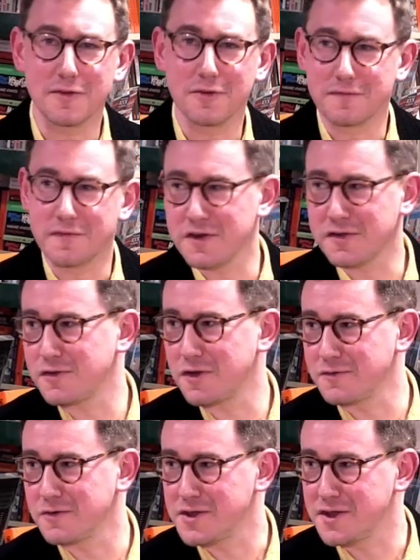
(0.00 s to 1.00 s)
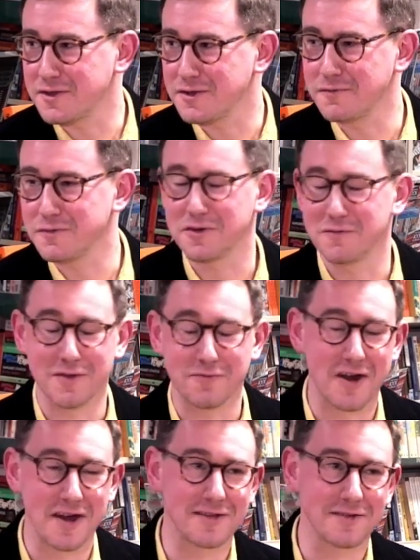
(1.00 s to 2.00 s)
your first novel, and it's a novel you've been
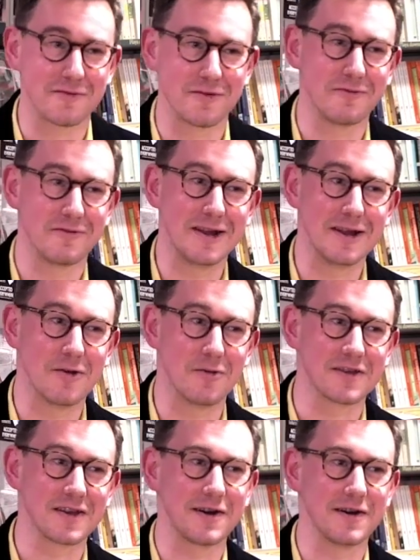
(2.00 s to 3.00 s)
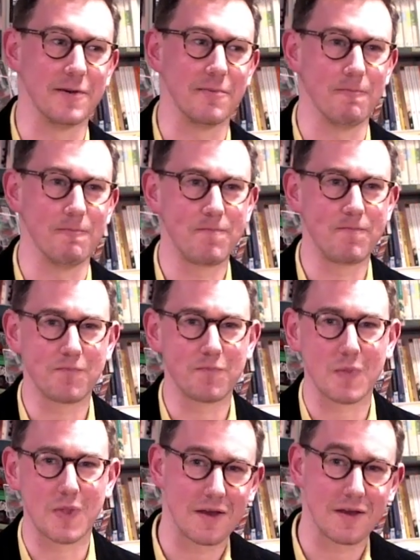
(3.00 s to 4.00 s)
writing for a really long time,
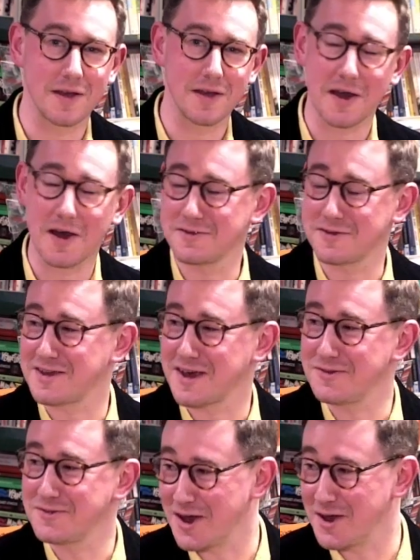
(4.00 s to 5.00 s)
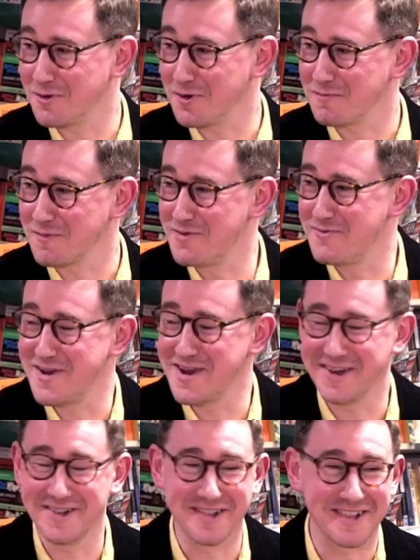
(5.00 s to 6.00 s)
it's hard to tell now what's my
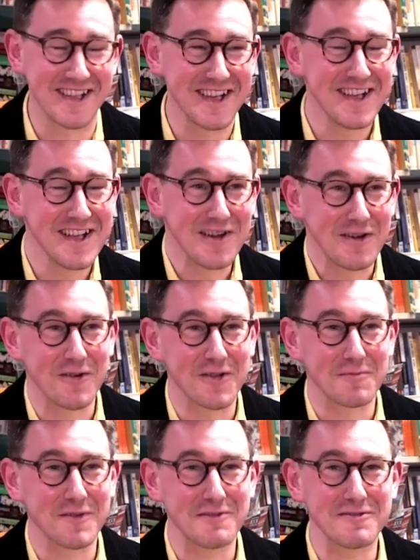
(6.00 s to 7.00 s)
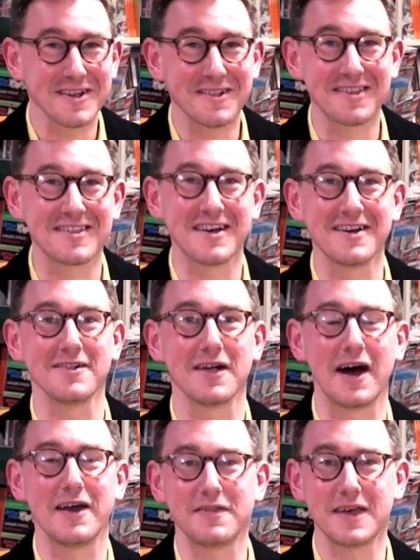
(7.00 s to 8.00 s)
real style.
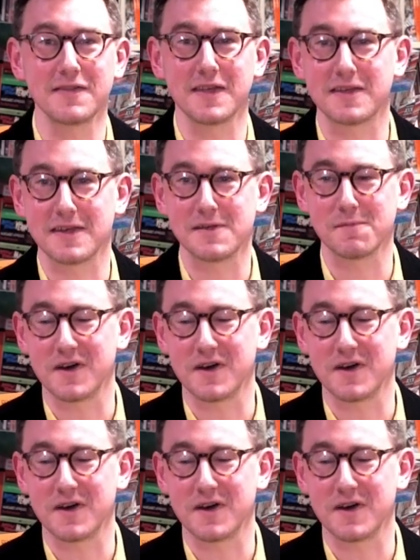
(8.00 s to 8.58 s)
I think this is